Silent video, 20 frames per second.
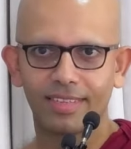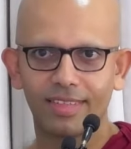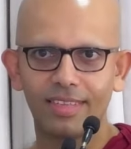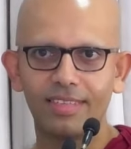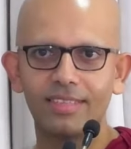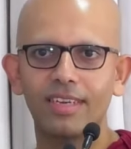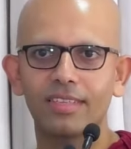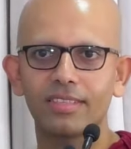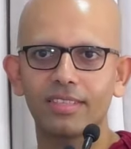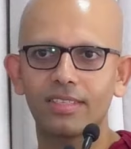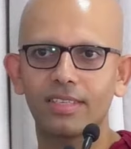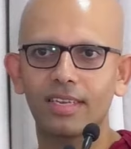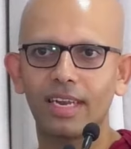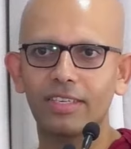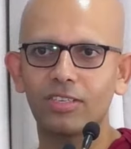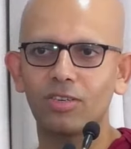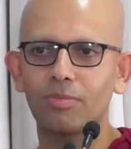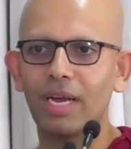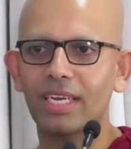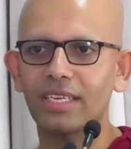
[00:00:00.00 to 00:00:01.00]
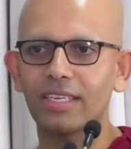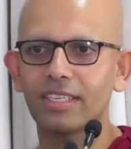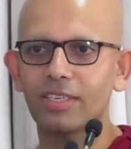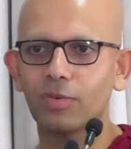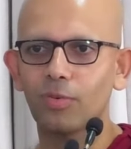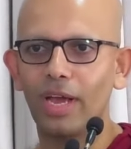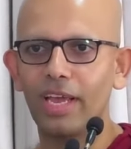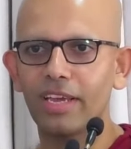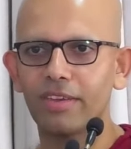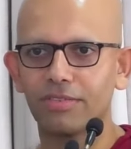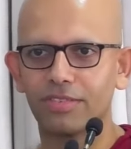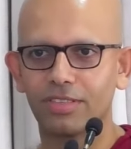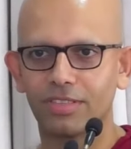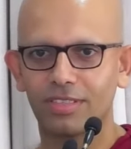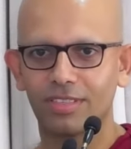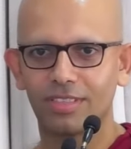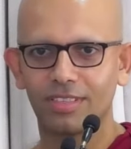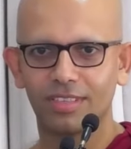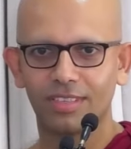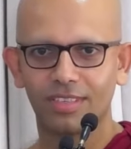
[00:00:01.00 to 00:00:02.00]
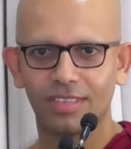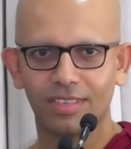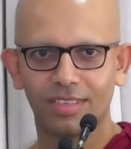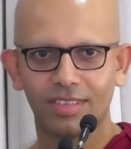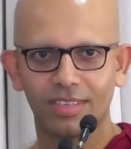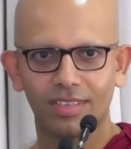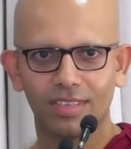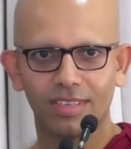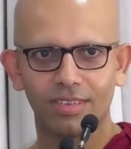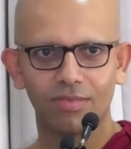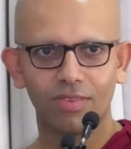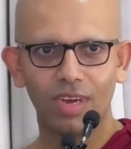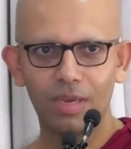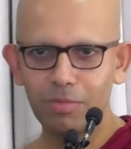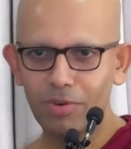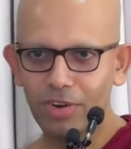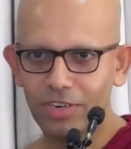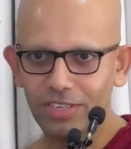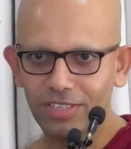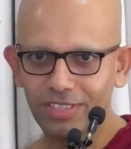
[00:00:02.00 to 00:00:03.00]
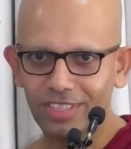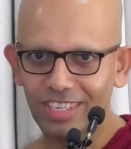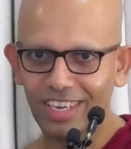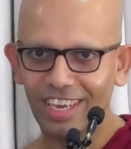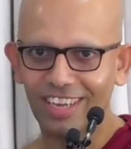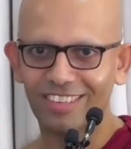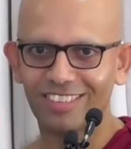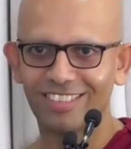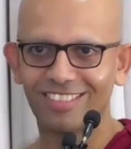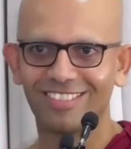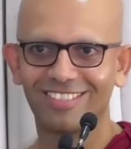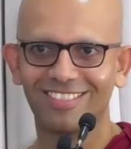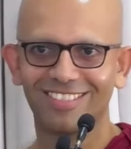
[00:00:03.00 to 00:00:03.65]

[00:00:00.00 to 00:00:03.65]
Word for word: These are just electromagnetic waves, vibrations again.